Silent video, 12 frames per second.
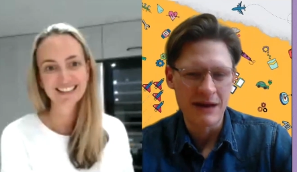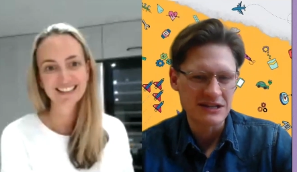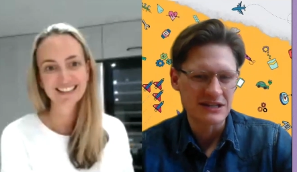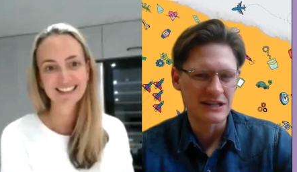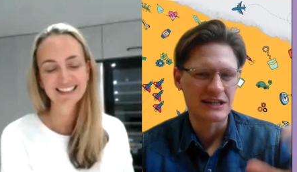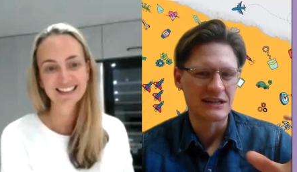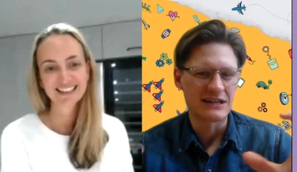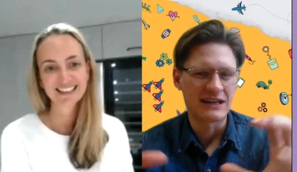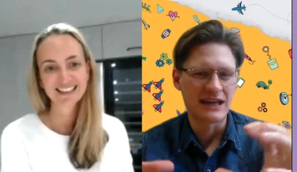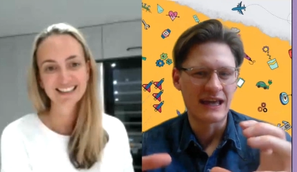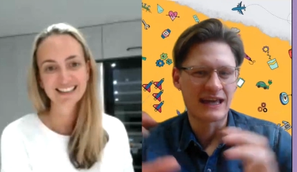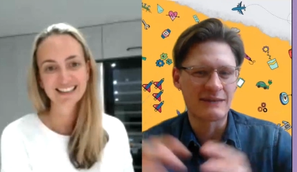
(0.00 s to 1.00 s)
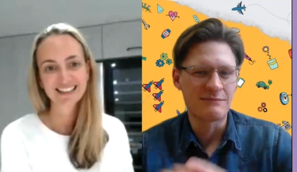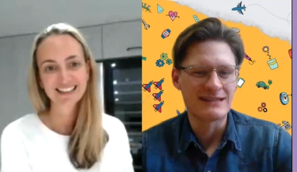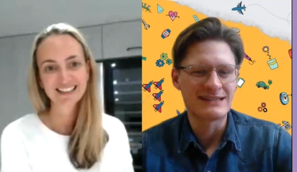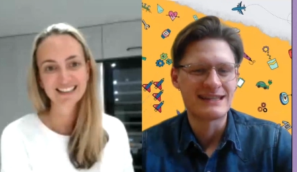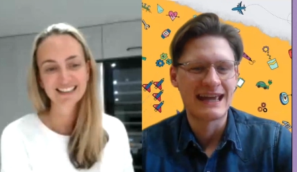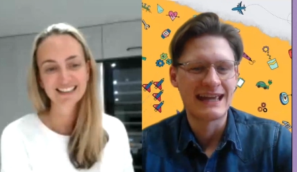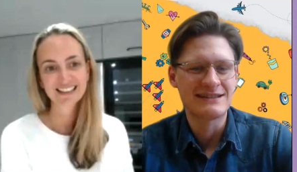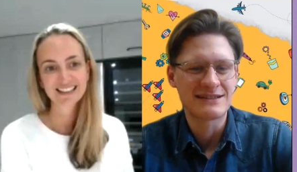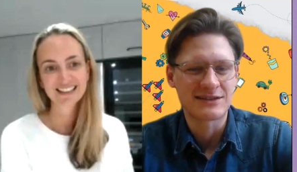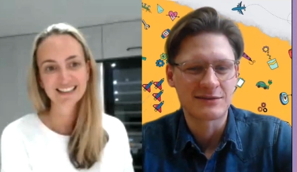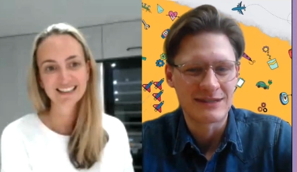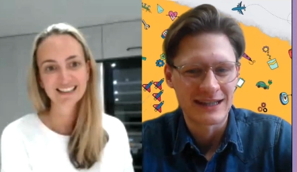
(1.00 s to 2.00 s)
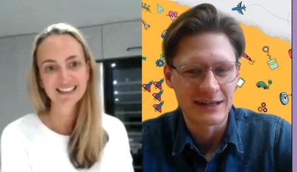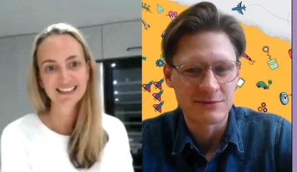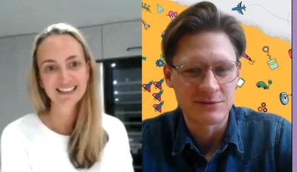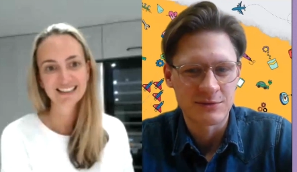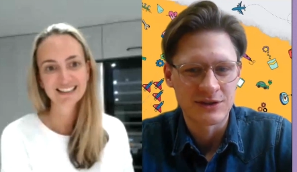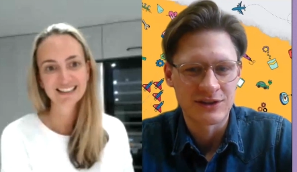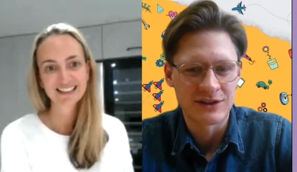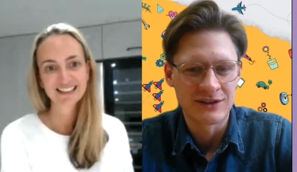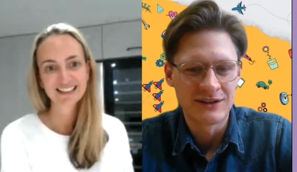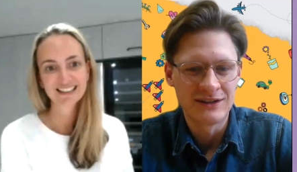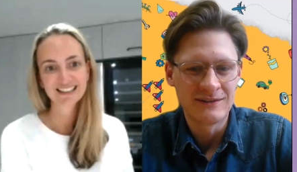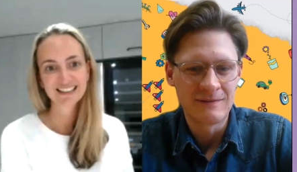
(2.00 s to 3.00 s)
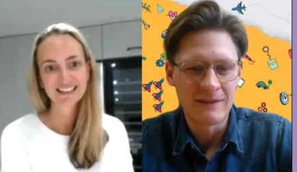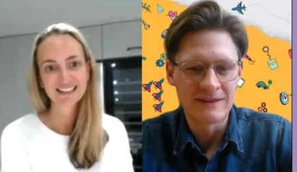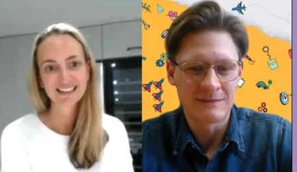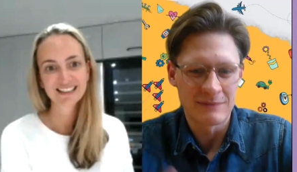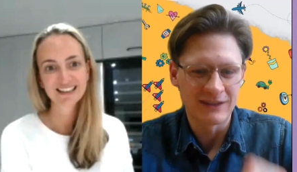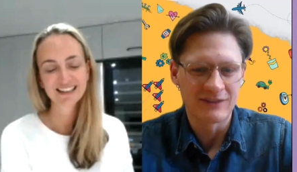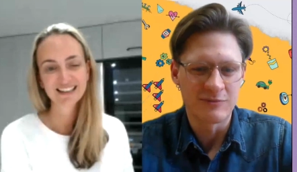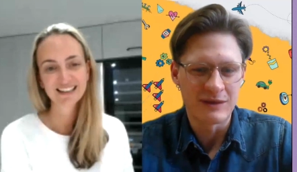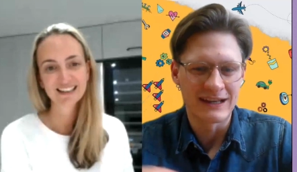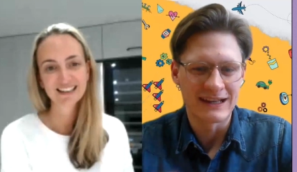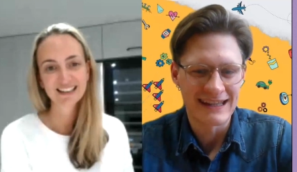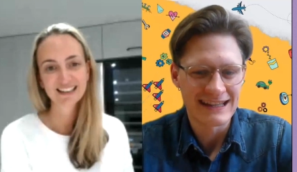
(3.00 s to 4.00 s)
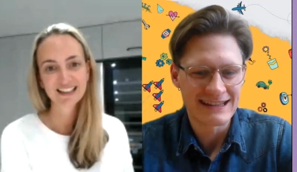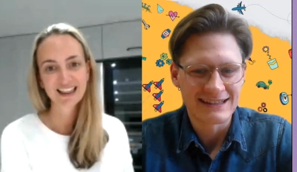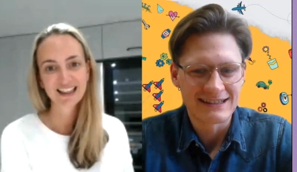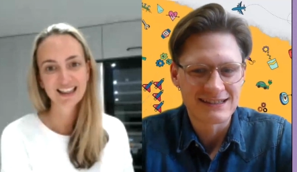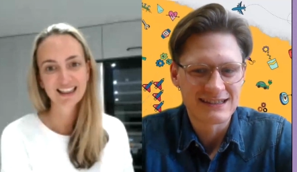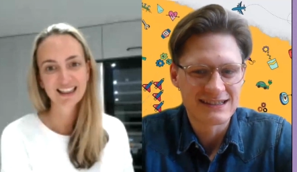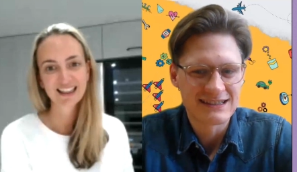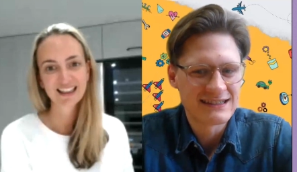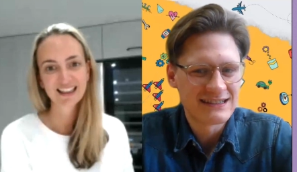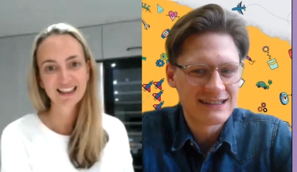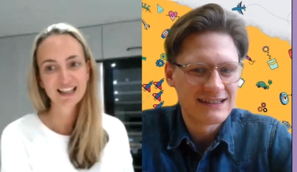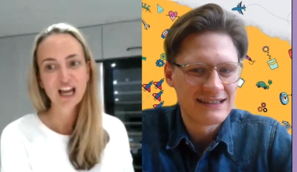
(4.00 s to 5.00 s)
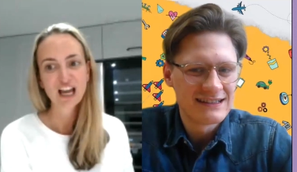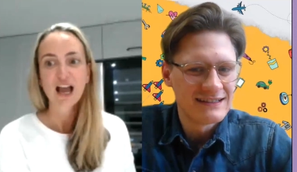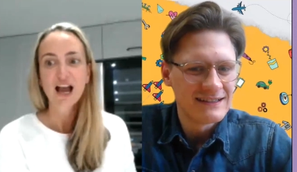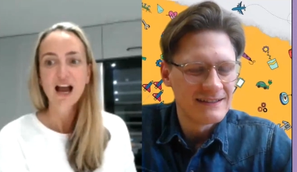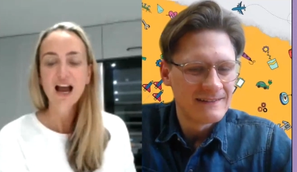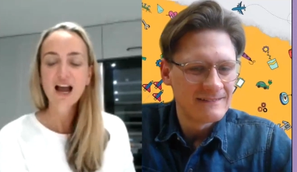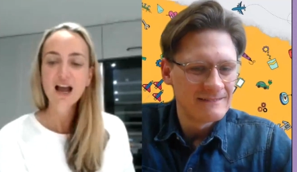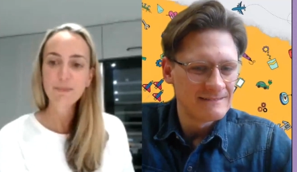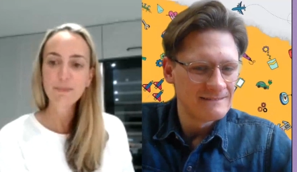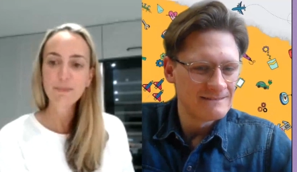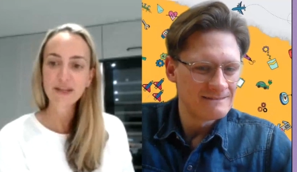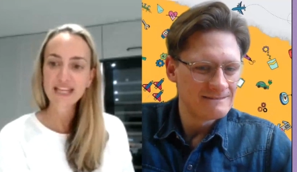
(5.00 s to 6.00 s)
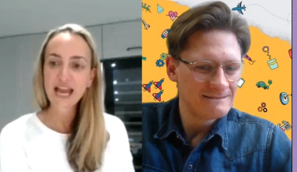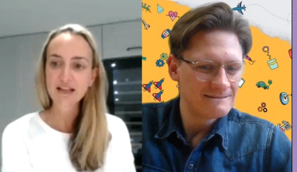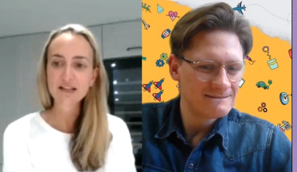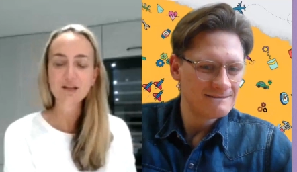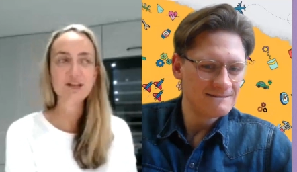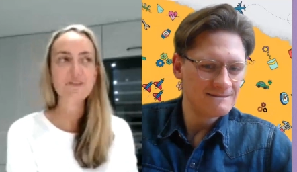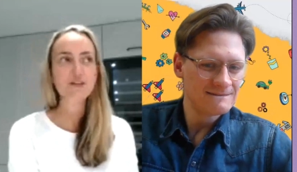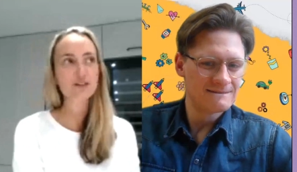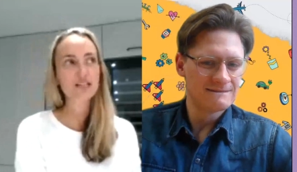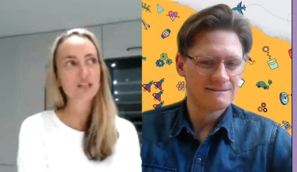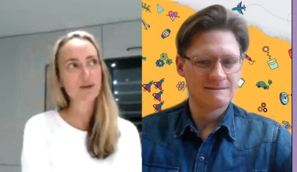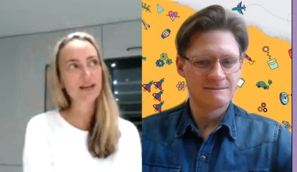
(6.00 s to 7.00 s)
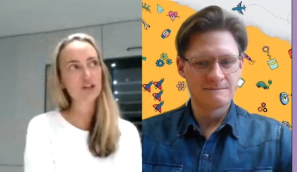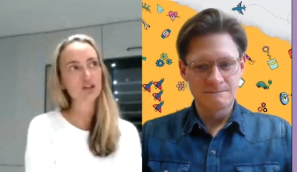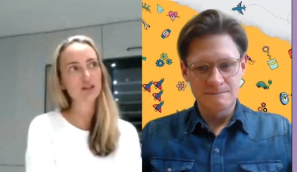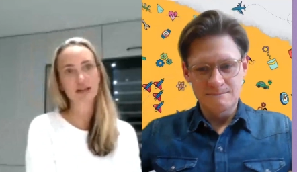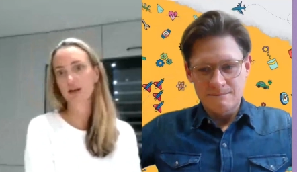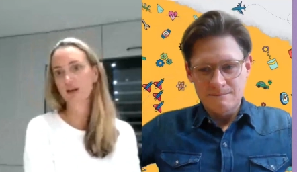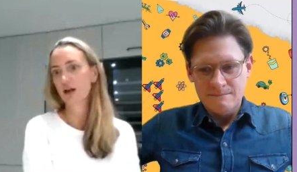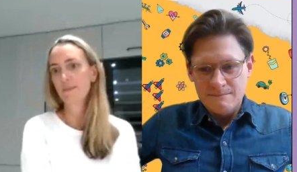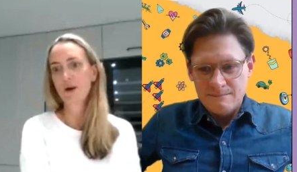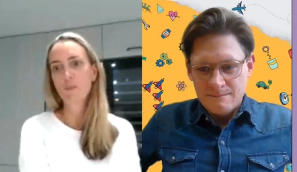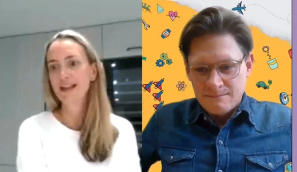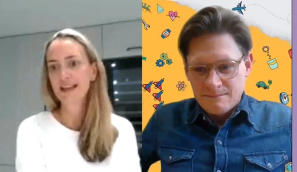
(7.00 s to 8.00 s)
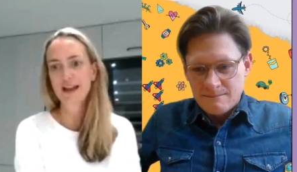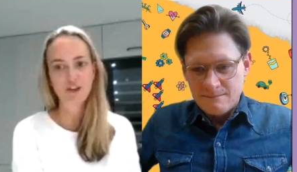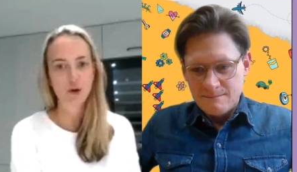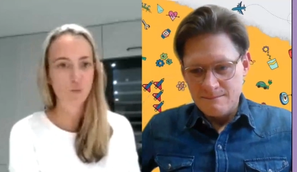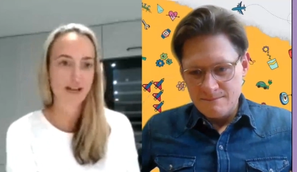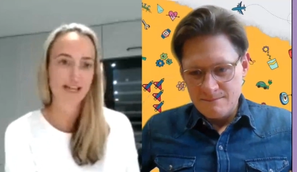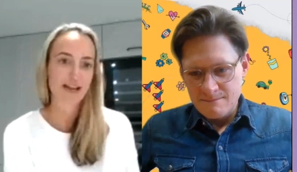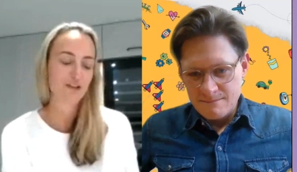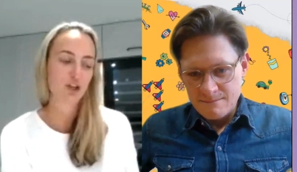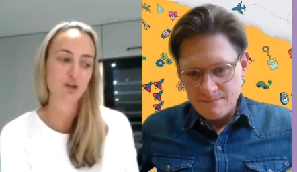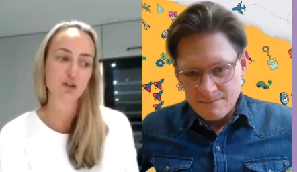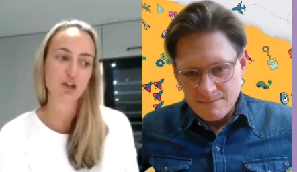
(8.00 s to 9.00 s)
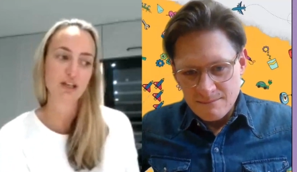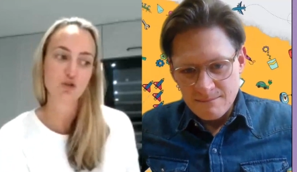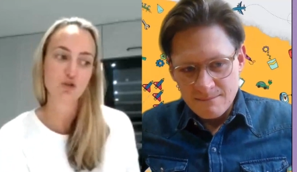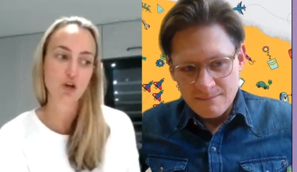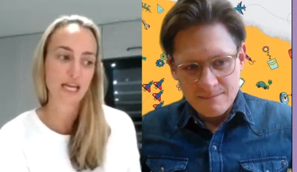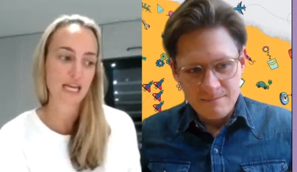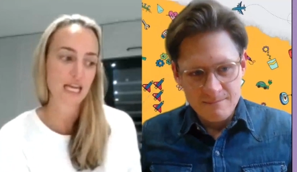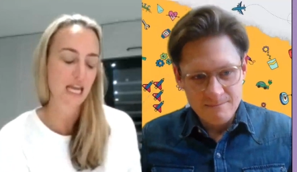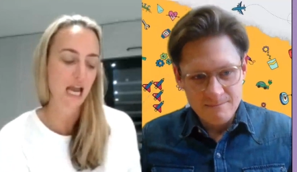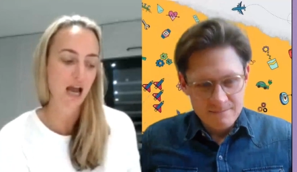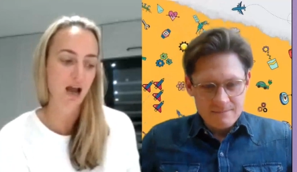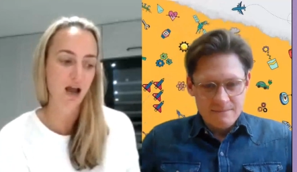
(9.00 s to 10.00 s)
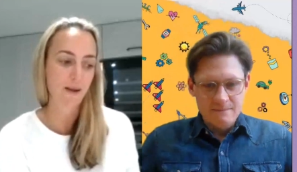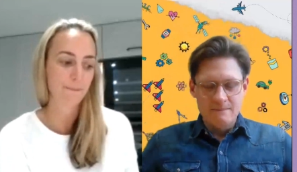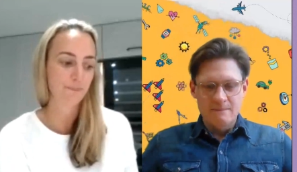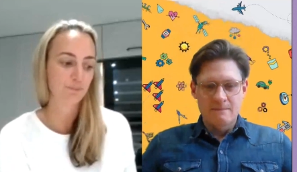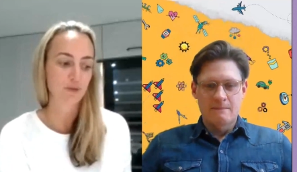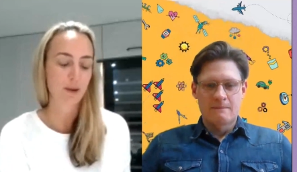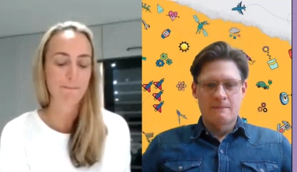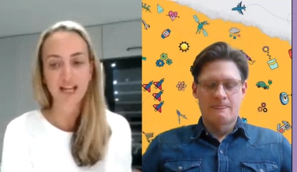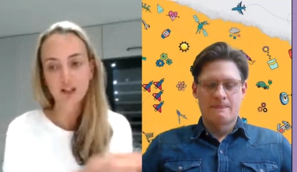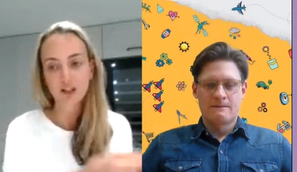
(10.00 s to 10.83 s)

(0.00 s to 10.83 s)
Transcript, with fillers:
Speaker 1: I imagine it it can be tense sometimes when you're in the middle of being a dentist.
Speaker 2: Um, yeah, so difficult situations can come whenever, whenever you're doing tricky, um,